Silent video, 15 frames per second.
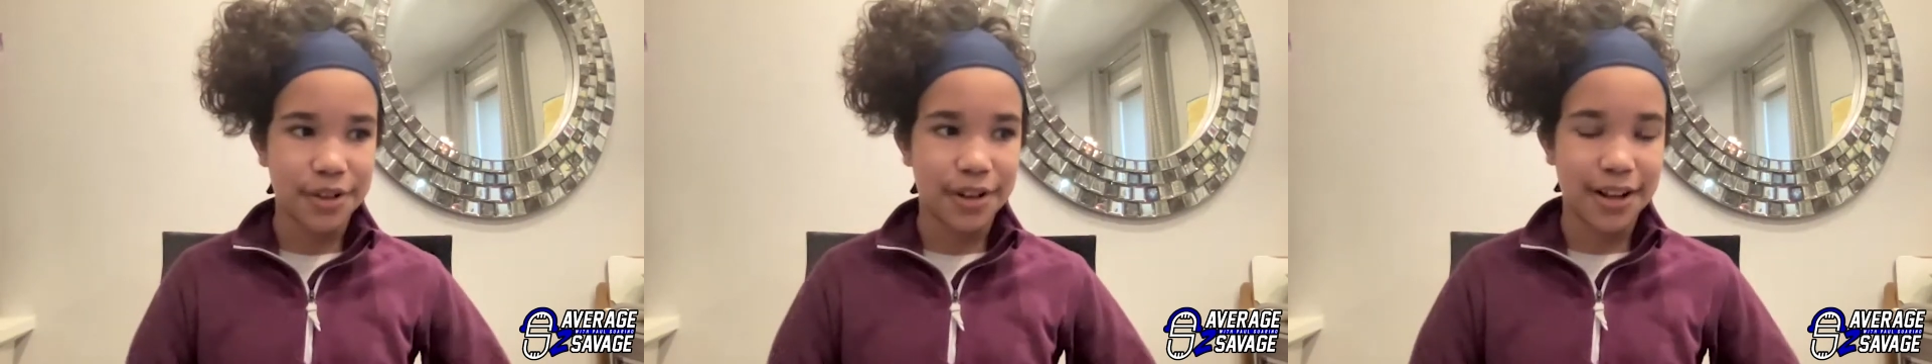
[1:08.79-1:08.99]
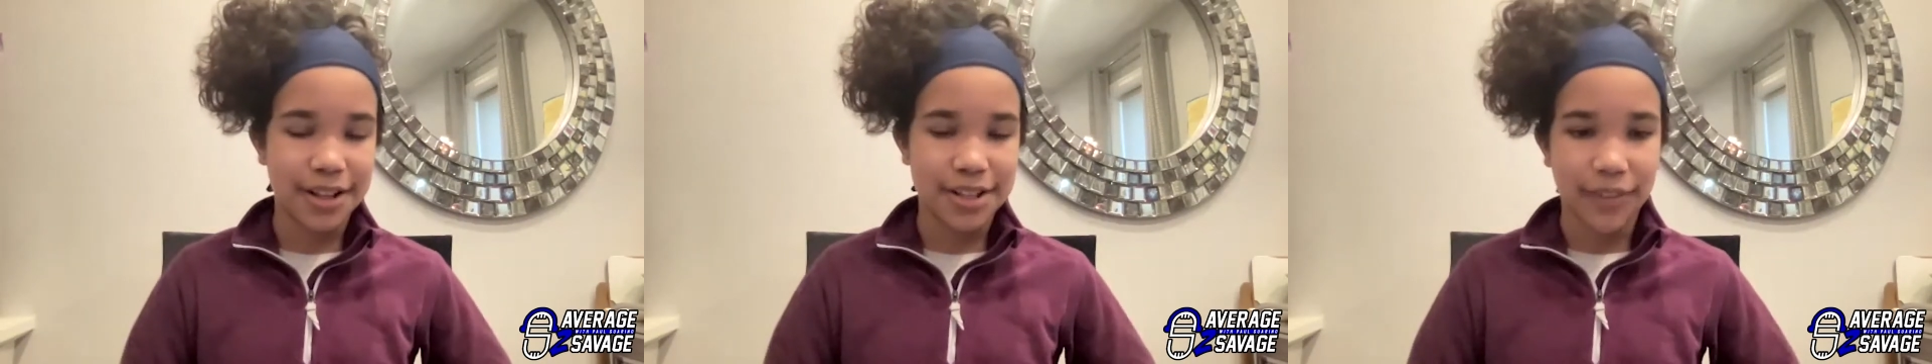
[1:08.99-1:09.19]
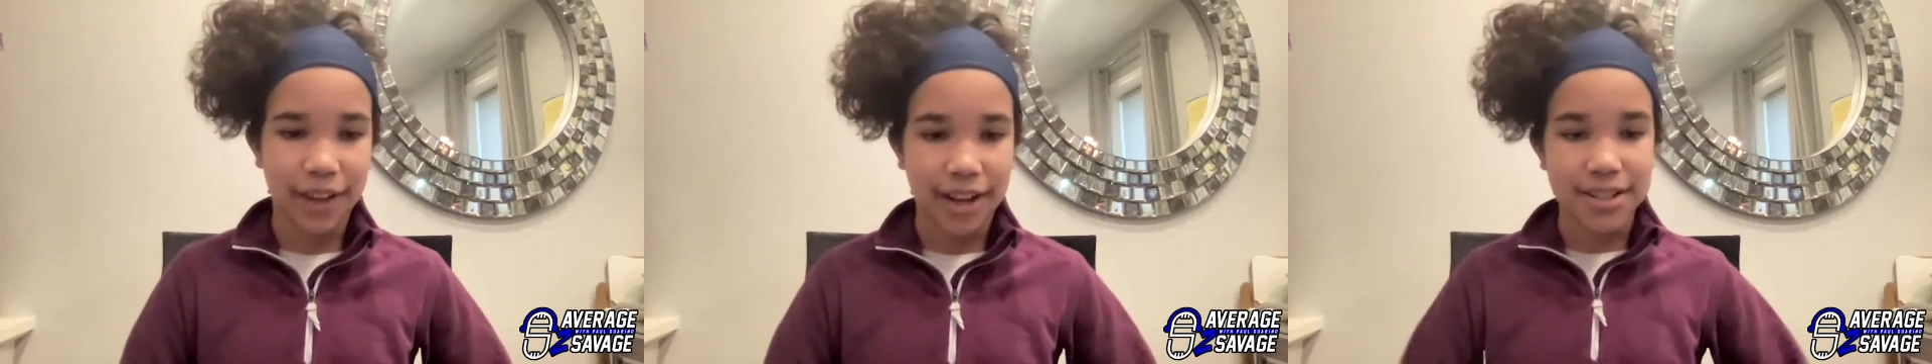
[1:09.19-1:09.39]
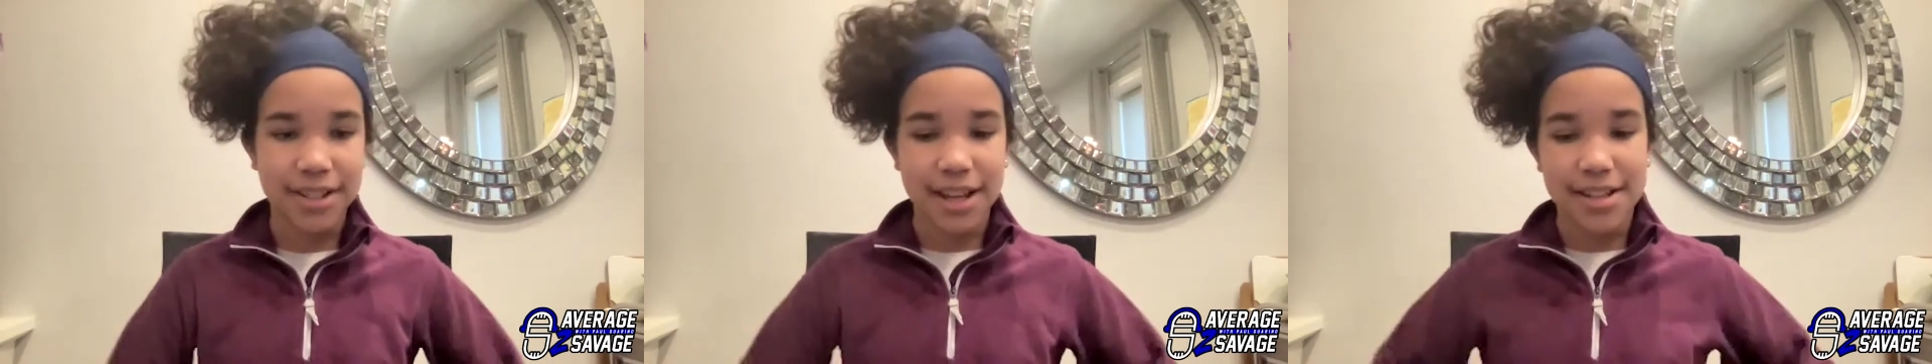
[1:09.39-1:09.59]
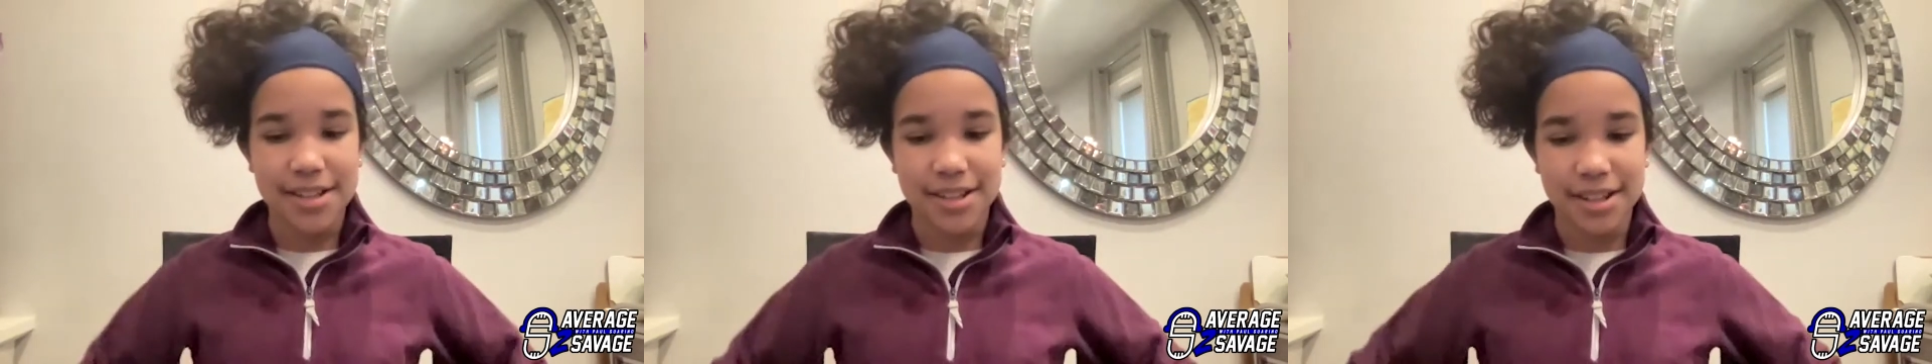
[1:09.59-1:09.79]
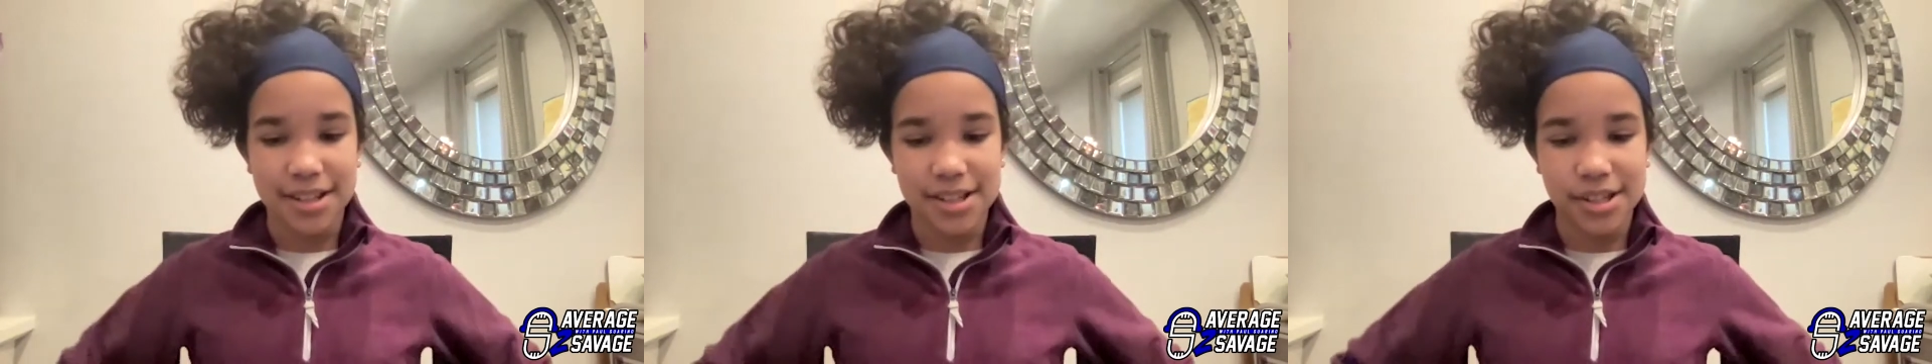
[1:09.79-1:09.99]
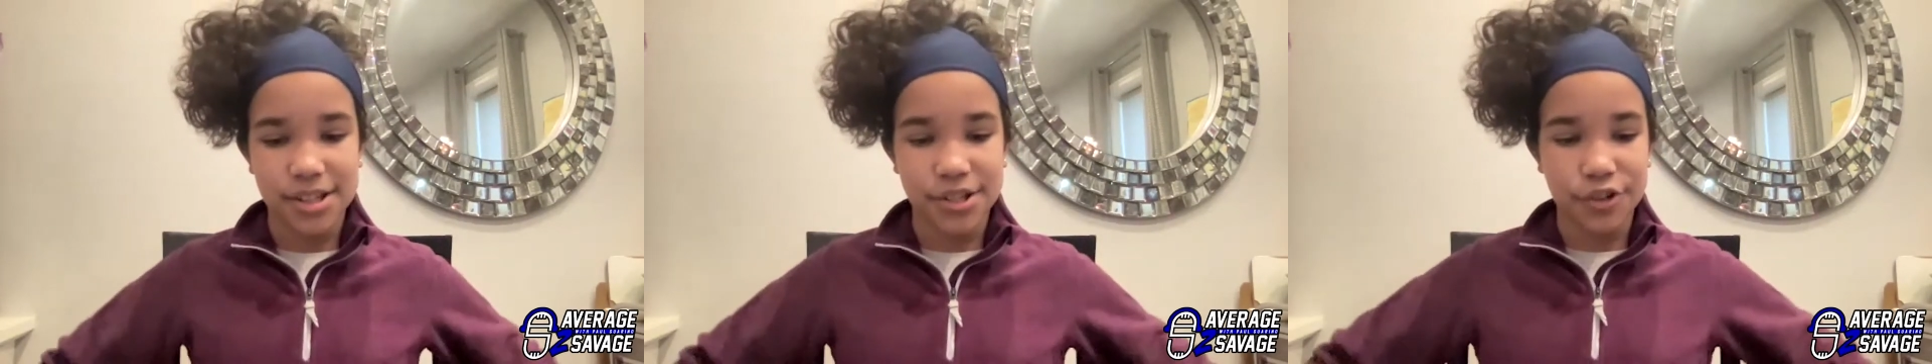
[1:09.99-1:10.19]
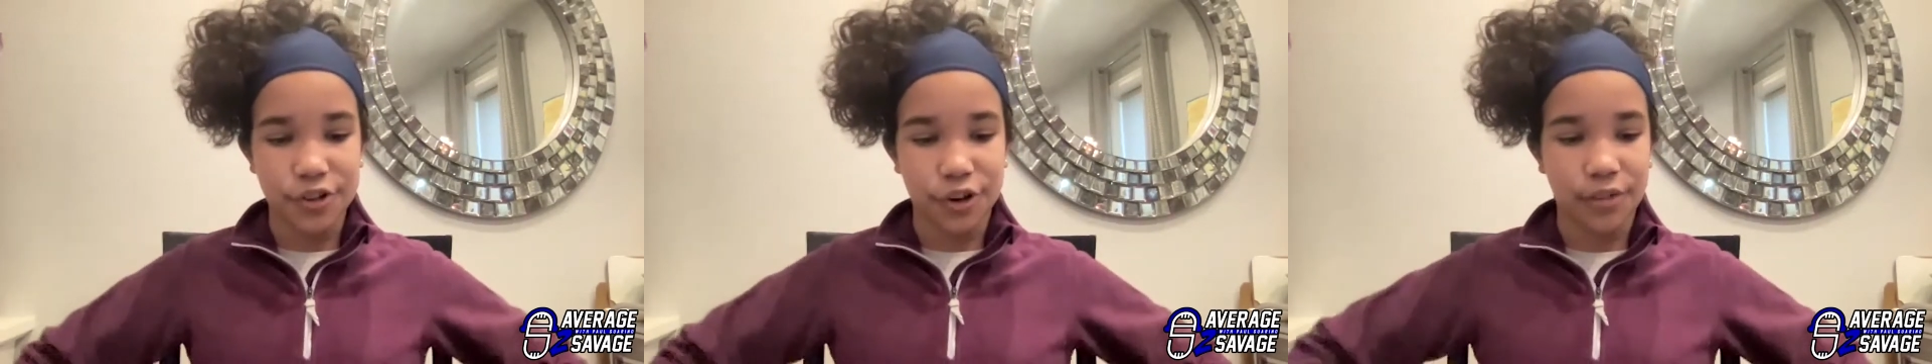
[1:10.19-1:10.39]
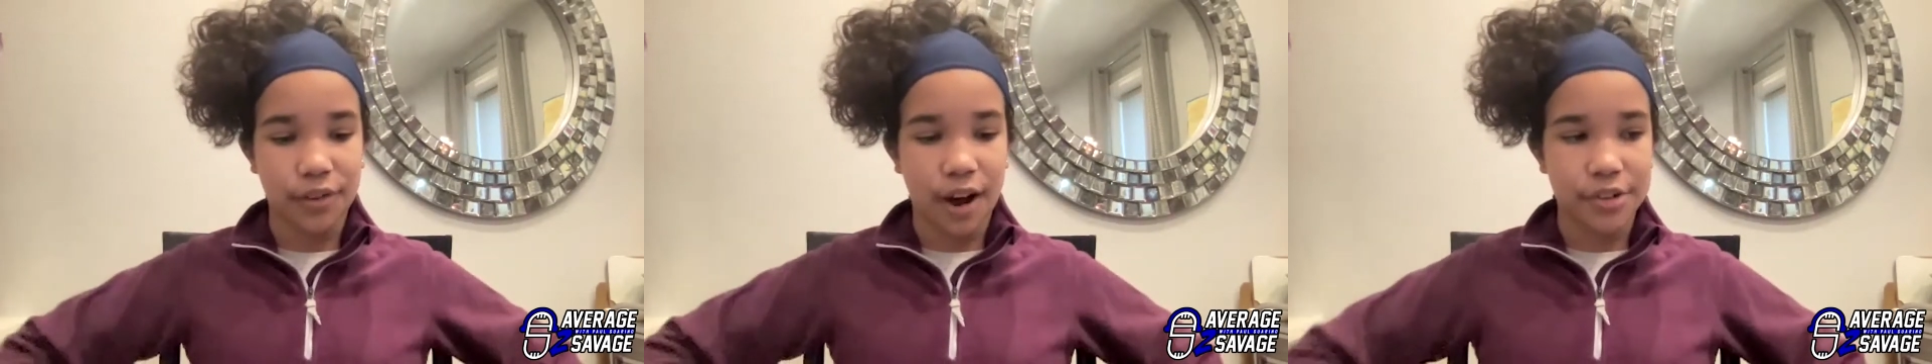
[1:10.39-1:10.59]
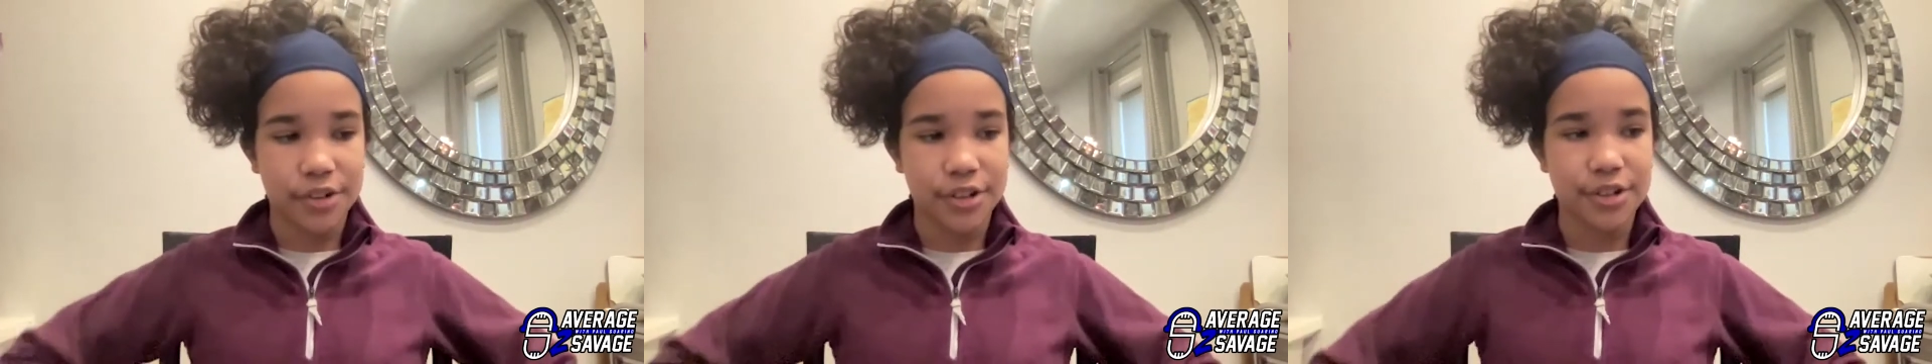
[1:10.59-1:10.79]
Las Vegas Aces, Sugar
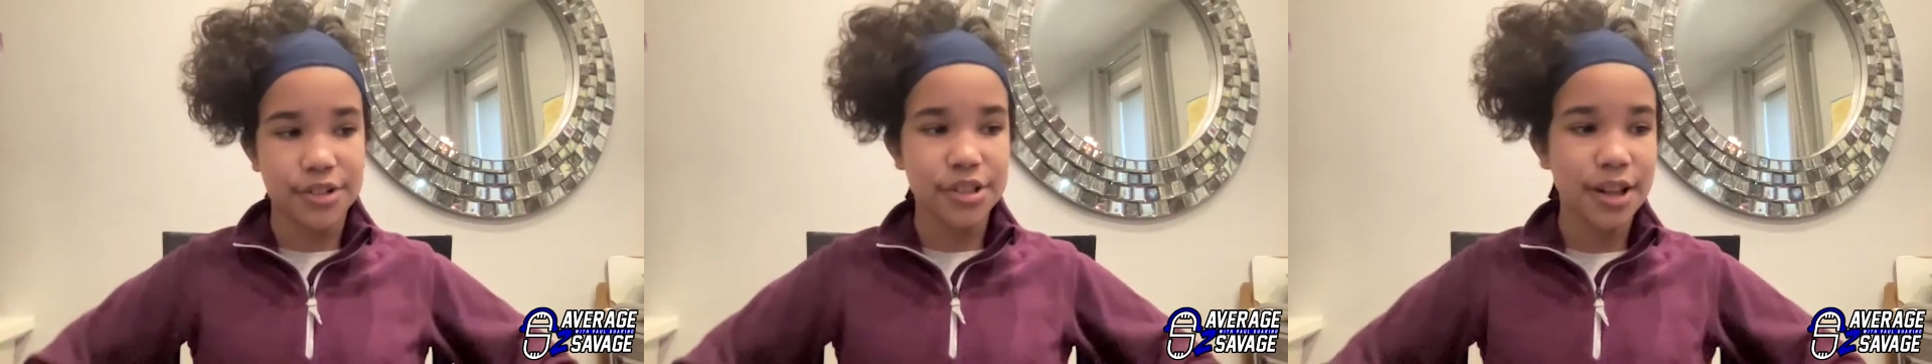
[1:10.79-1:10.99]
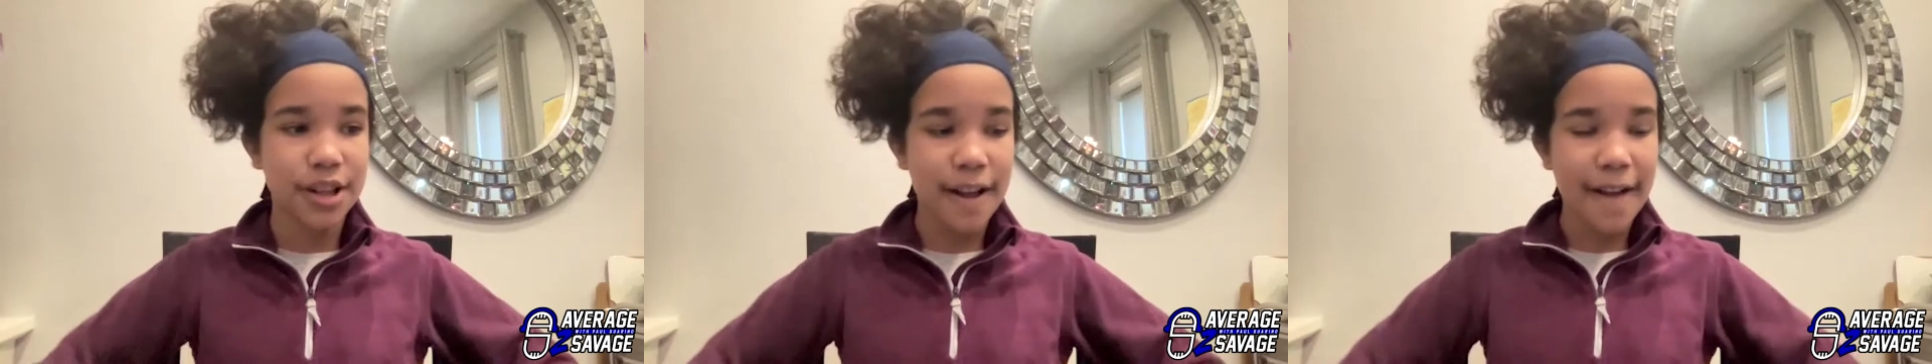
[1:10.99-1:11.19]
Rogers.